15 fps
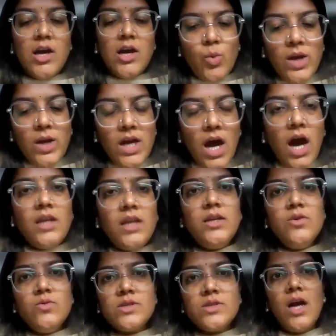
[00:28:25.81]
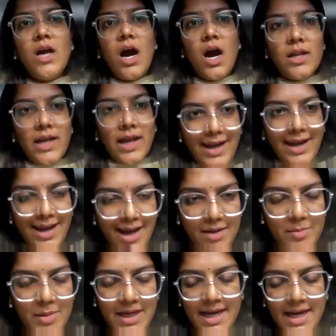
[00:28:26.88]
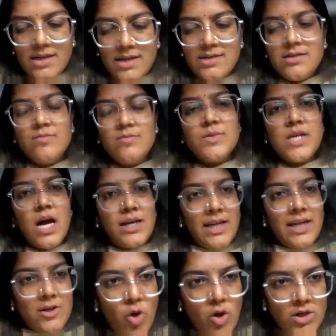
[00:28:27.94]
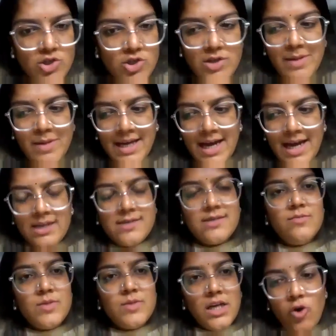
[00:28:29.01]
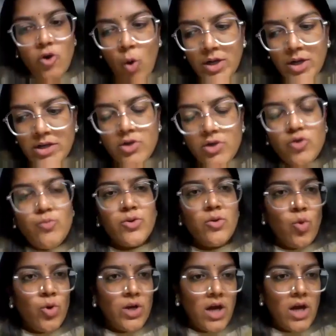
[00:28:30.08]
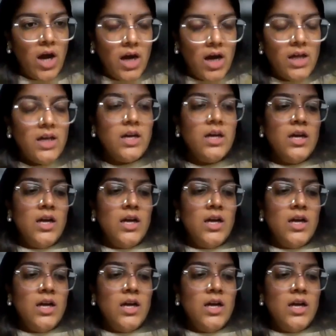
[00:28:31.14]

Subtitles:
We are using our AI mechanisms, our technology mechanisms in order to promote our